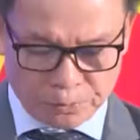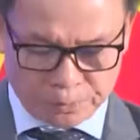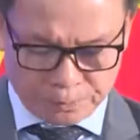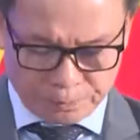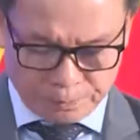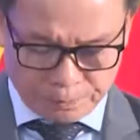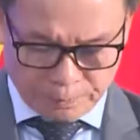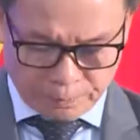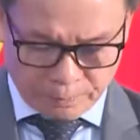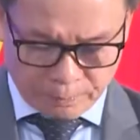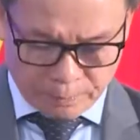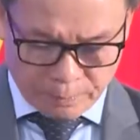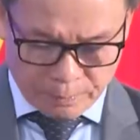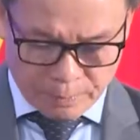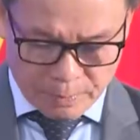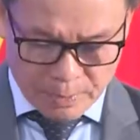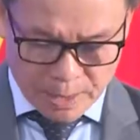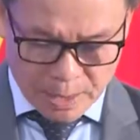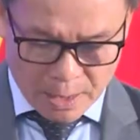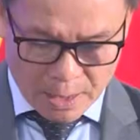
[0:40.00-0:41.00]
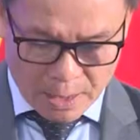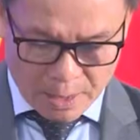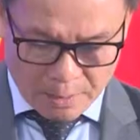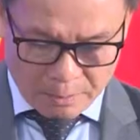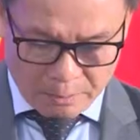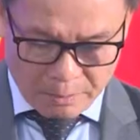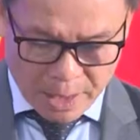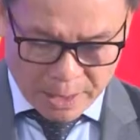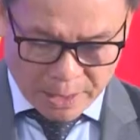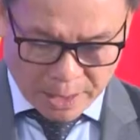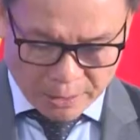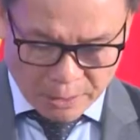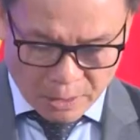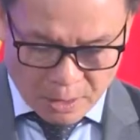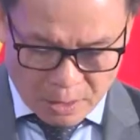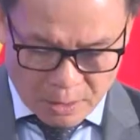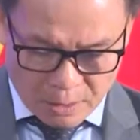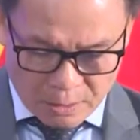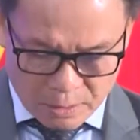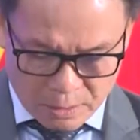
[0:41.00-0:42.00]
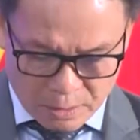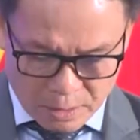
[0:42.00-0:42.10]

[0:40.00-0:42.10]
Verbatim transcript: discussed theories and measures to